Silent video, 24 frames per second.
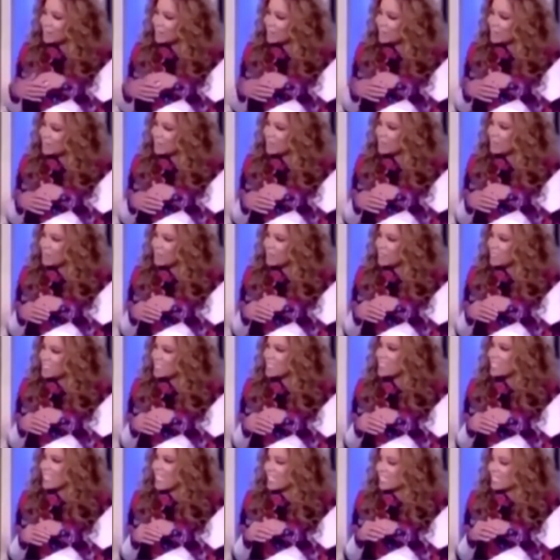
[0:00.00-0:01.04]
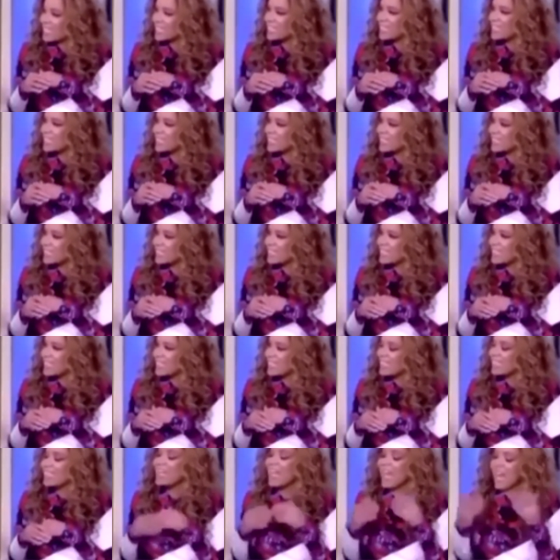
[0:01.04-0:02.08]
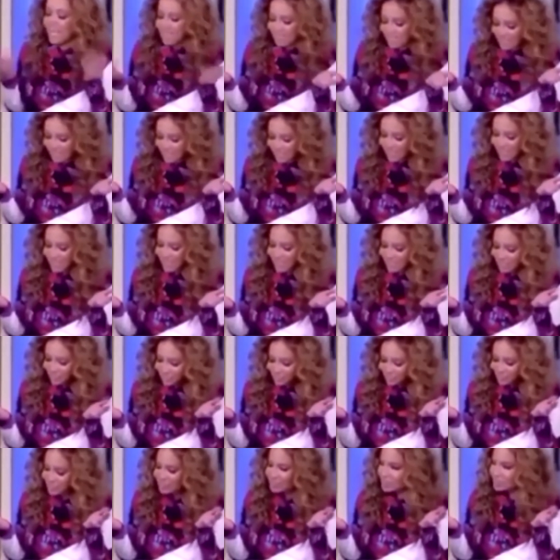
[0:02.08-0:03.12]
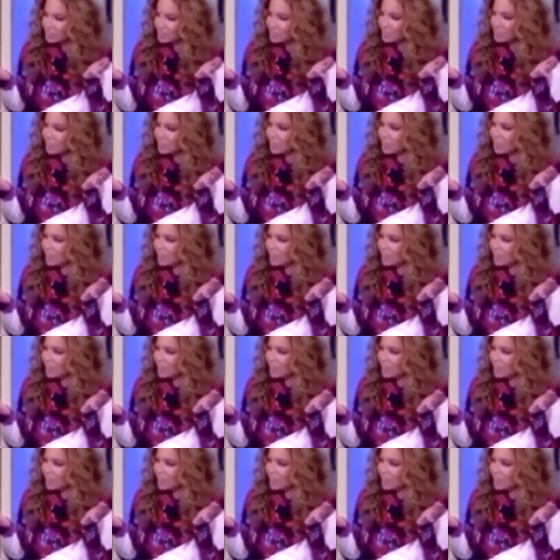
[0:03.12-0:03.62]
was, hey, say it out in the open. Yes. And let, I didn't use the